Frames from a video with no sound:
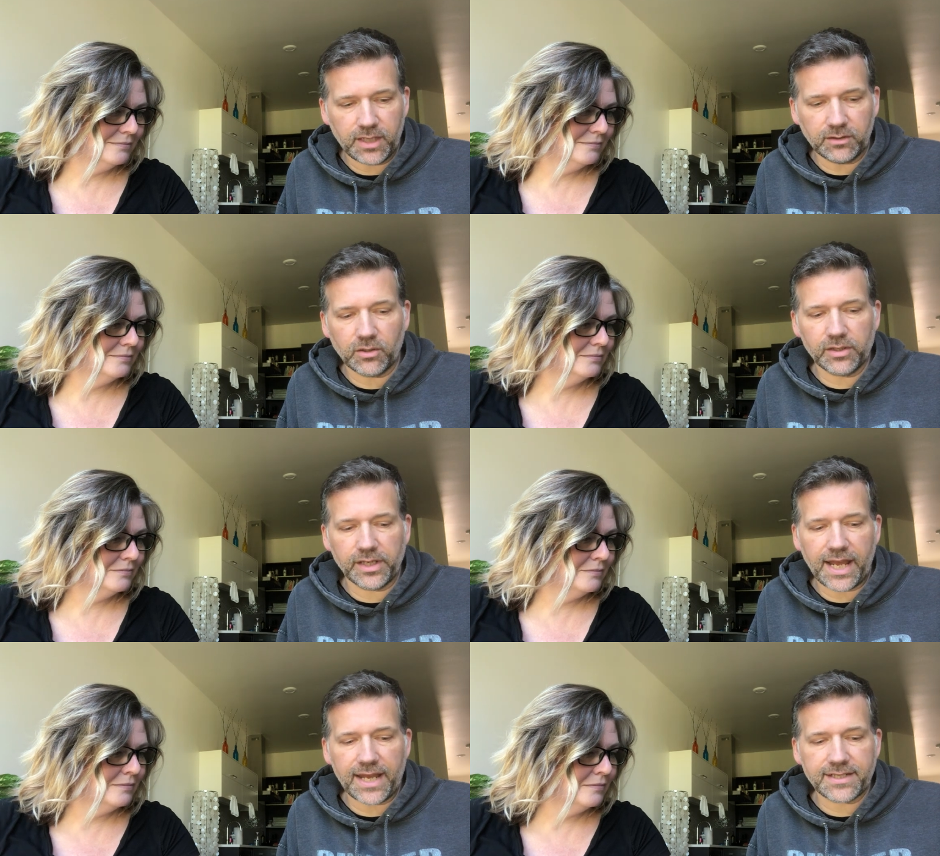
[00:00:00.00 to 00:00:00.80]
Speaker 1: And
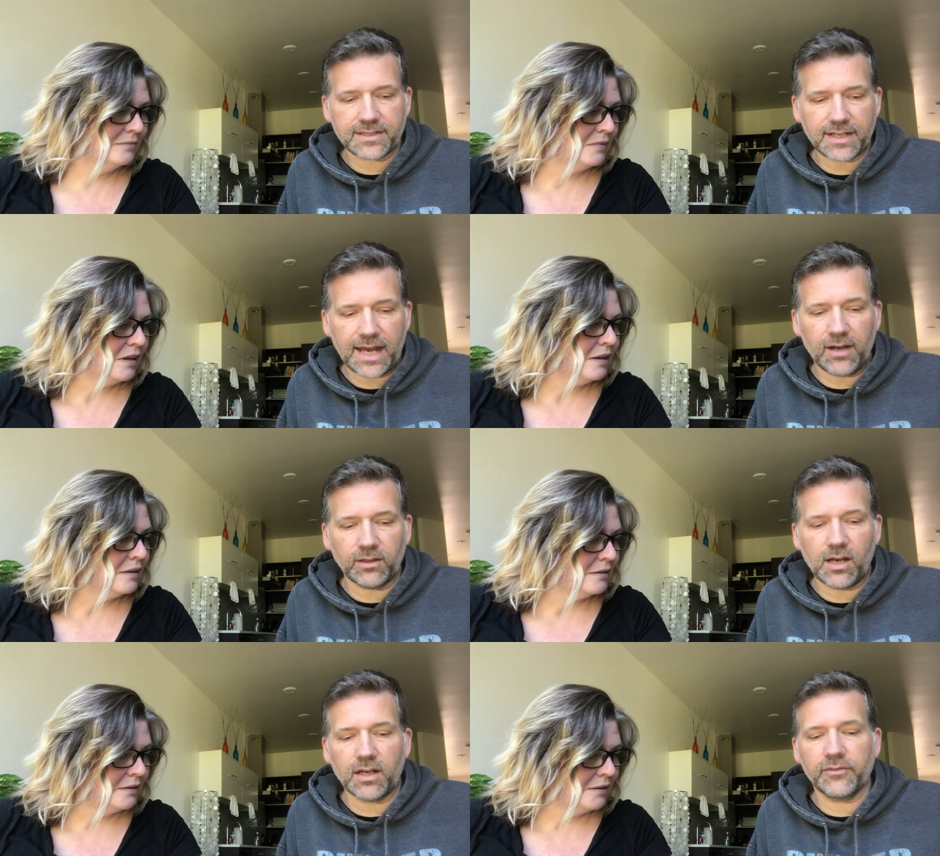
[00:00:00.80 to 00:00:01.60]
Lauren asked, how
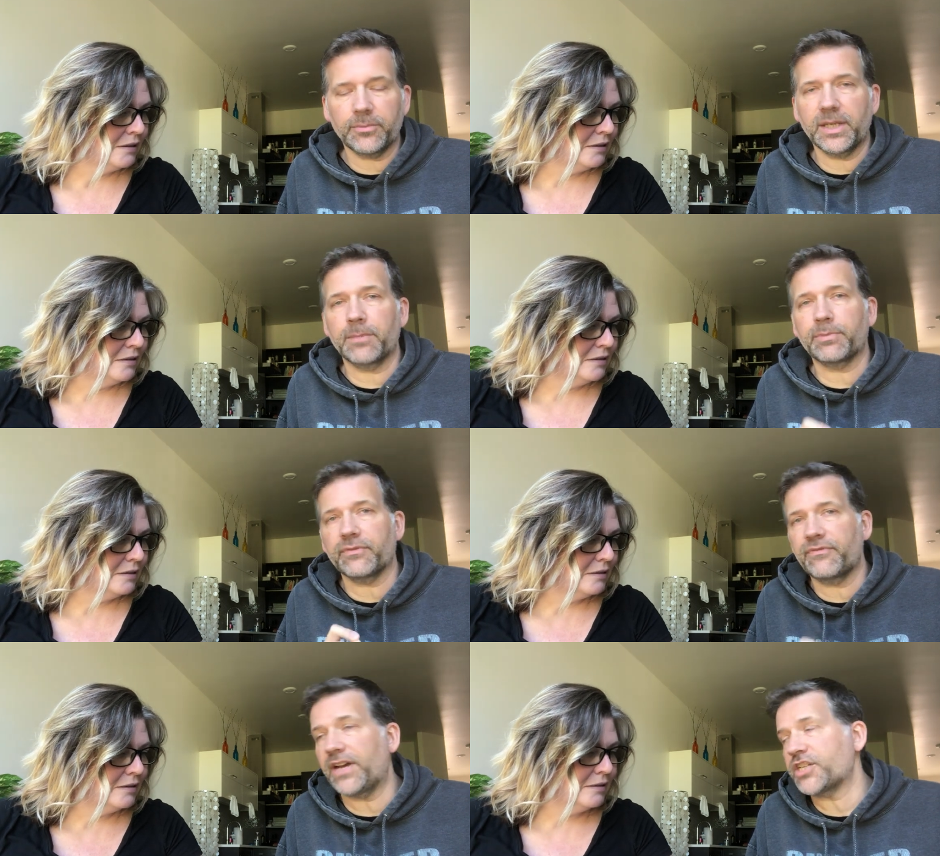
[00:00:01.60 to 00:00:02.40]
long have you been a
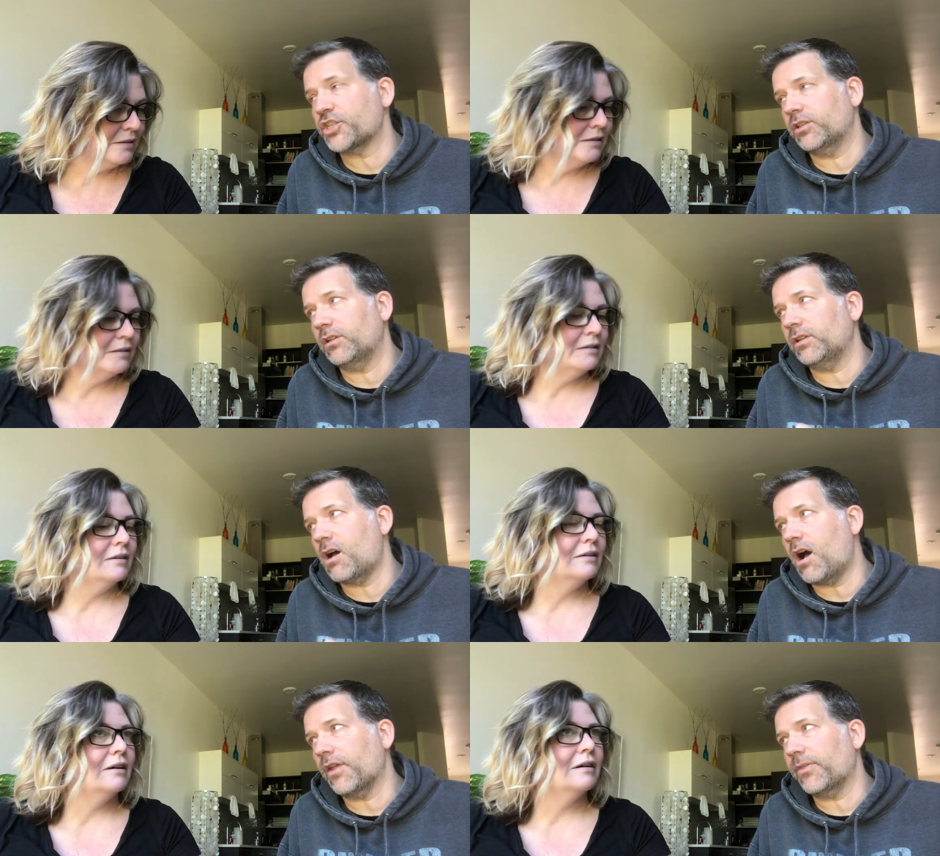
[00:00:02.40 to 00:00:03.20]
professional
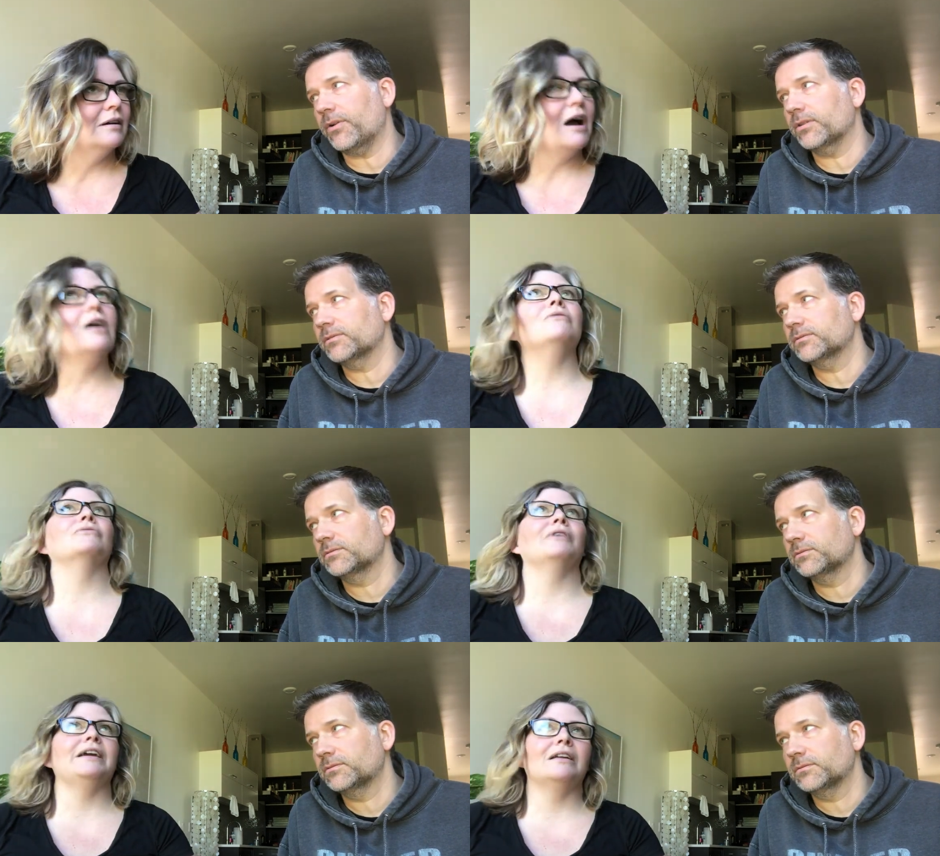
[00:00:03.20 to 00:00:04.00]
author?
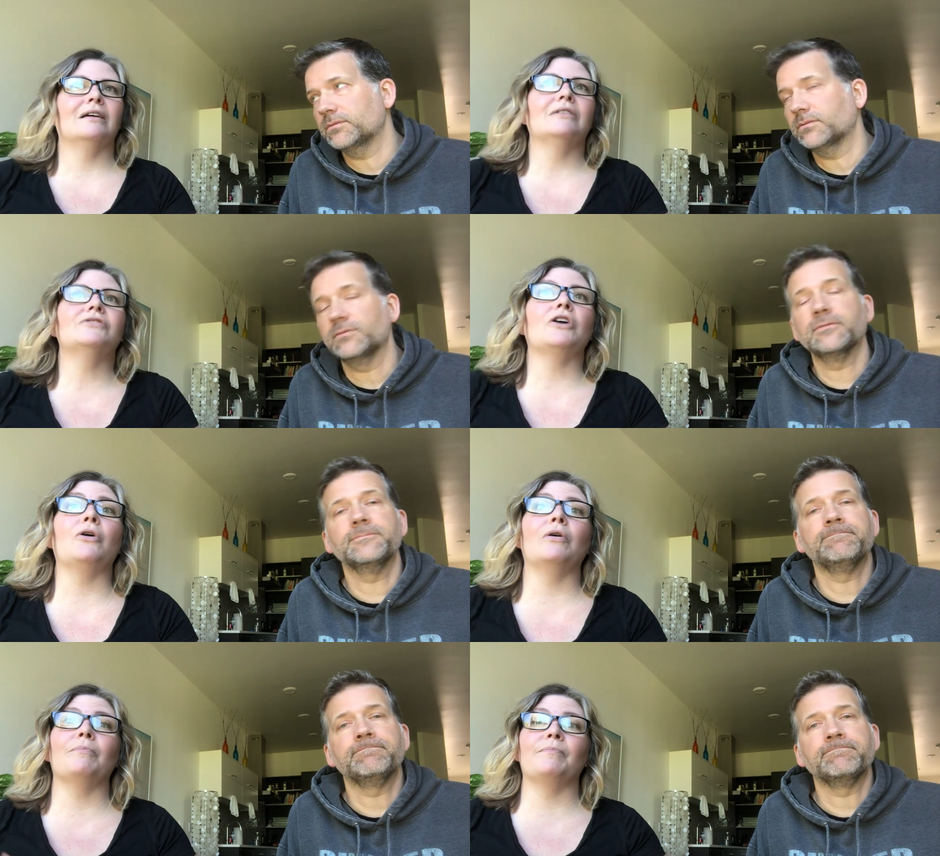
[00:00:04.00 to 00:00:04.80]
Speaker 2: Oh, great.
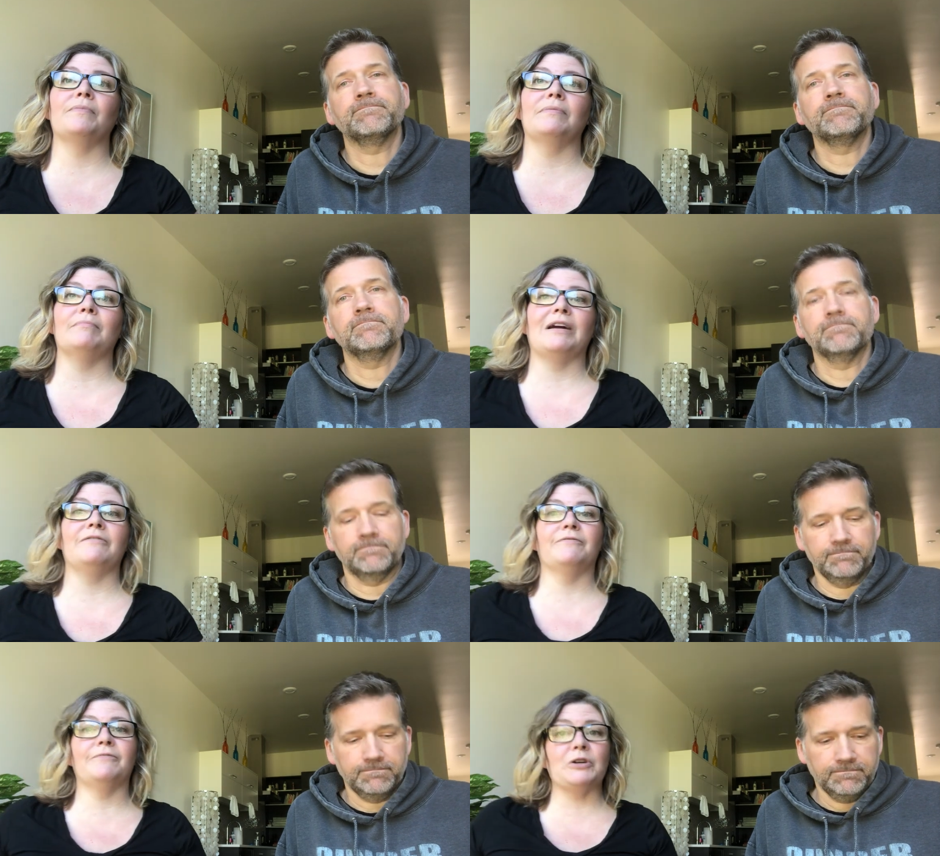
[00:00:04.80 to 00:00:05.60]
So
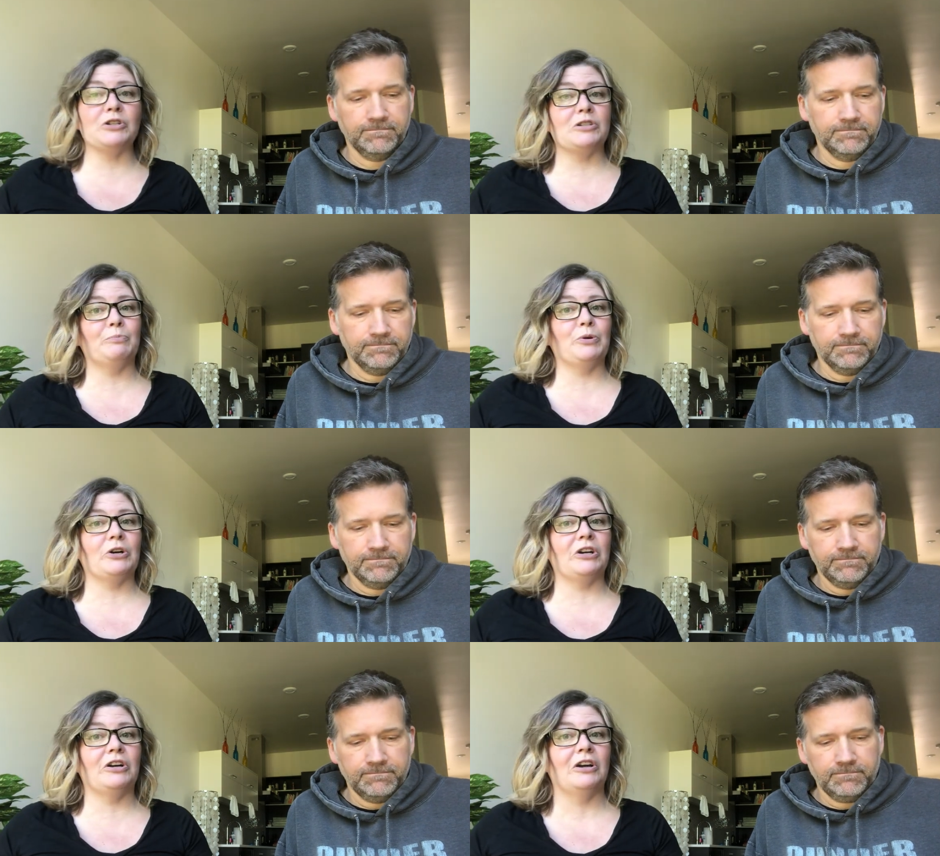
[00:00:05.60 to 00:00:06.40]
my first
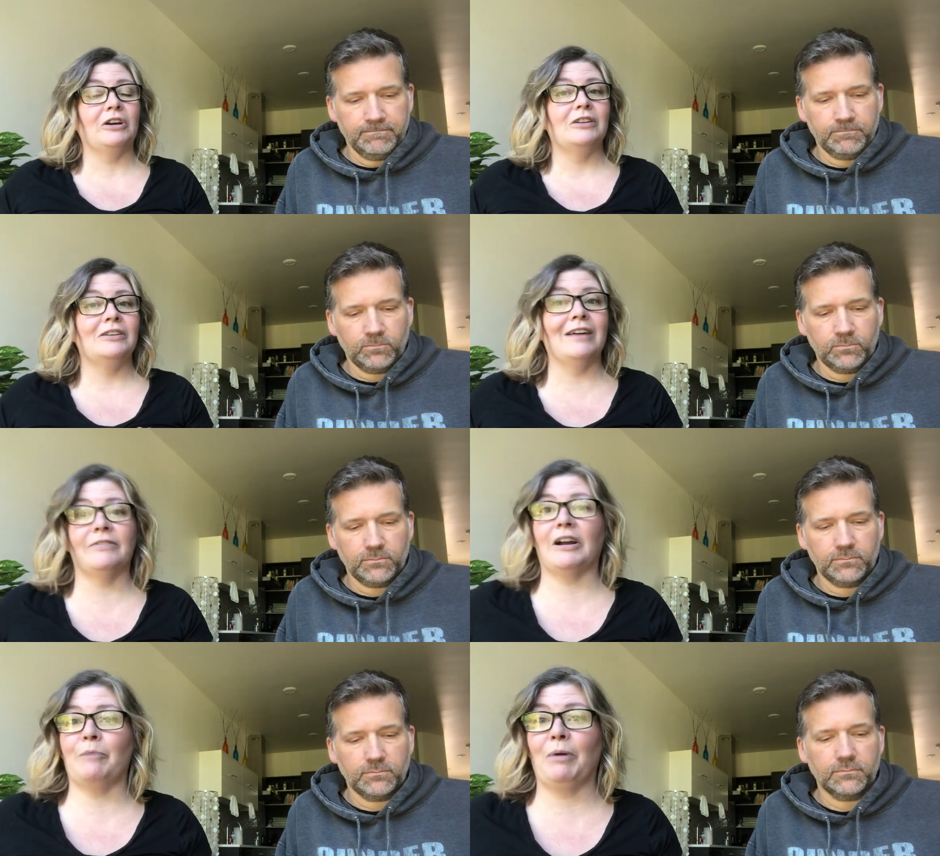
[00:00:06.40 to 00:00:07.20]
book
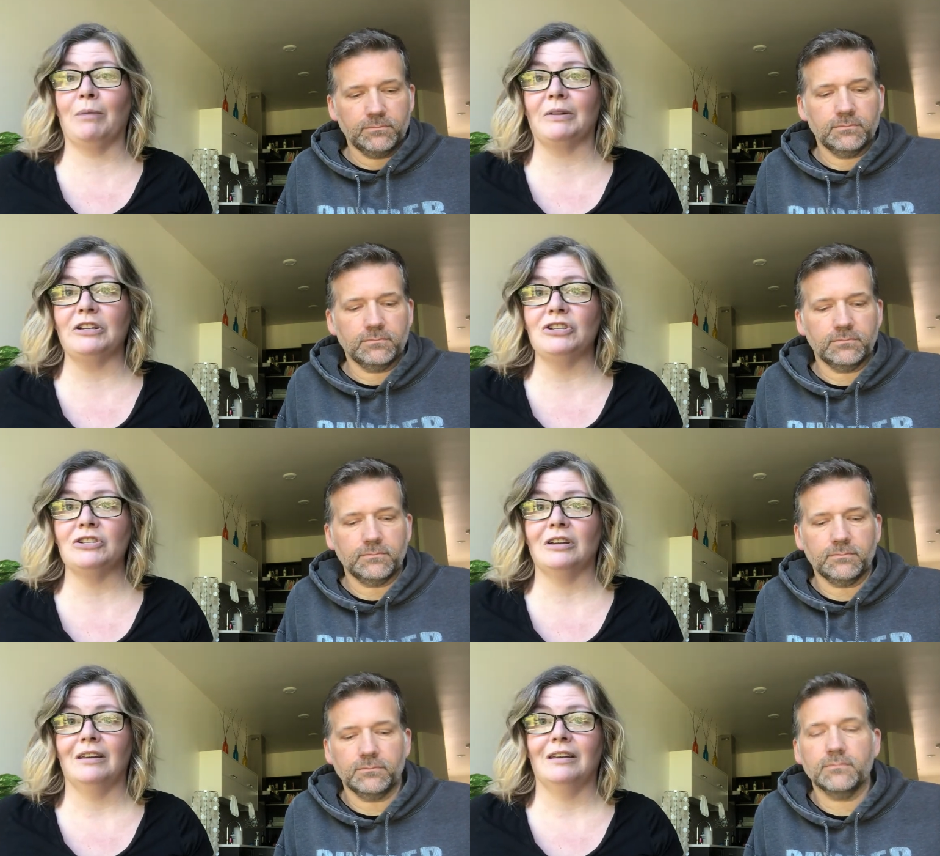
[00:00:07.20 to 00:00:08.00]
never got
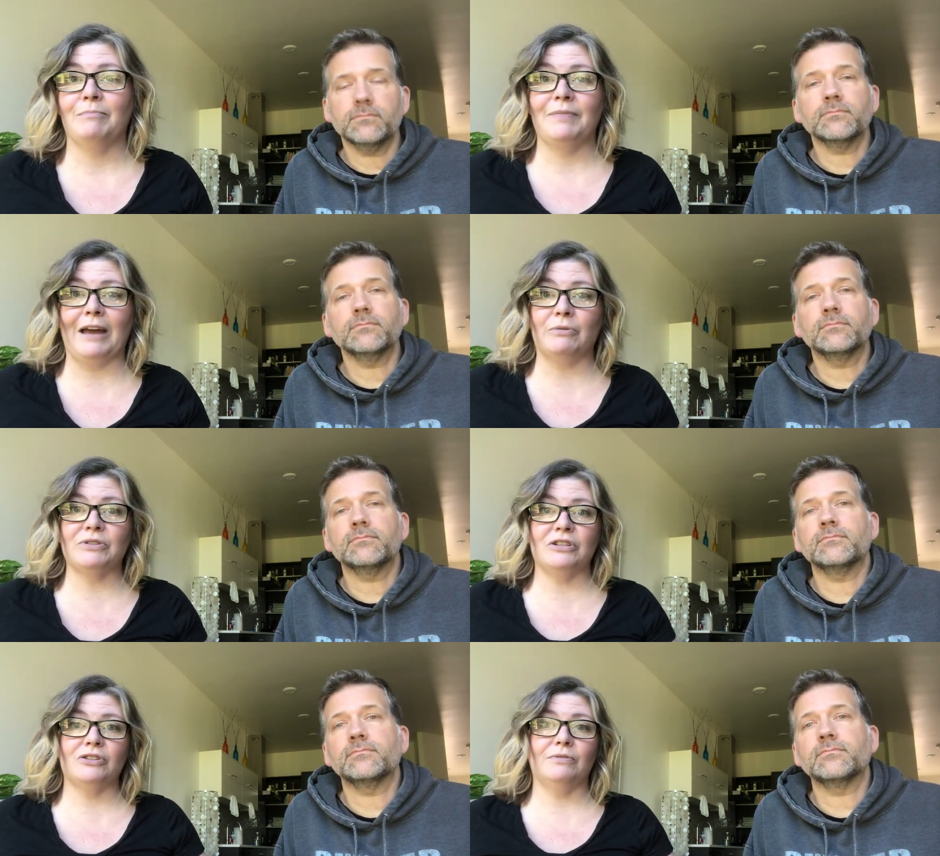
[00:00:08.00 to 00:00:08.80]
published. That was in